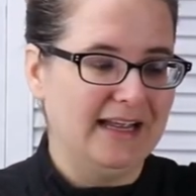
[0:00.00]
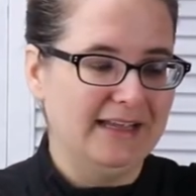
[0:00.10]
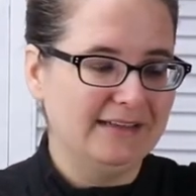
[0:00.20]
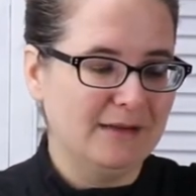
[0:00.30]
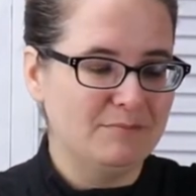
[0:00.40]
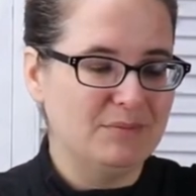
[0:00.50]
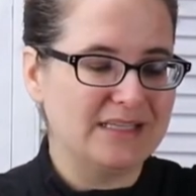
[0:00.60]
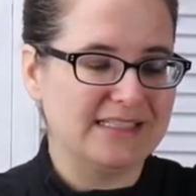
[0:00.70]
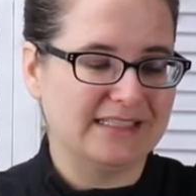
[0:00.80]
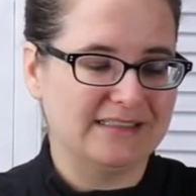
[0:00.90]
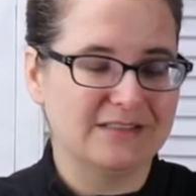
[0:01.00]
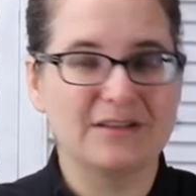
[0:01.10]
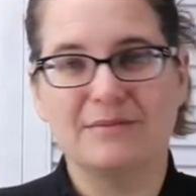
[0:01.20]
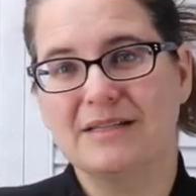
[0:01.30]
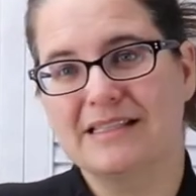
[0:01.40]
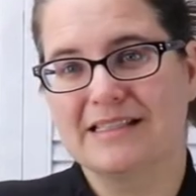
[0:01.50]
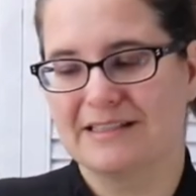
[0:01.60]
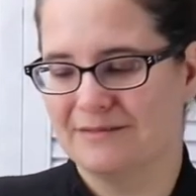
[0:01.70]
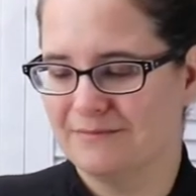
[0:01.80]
And I'm buzzing, so that means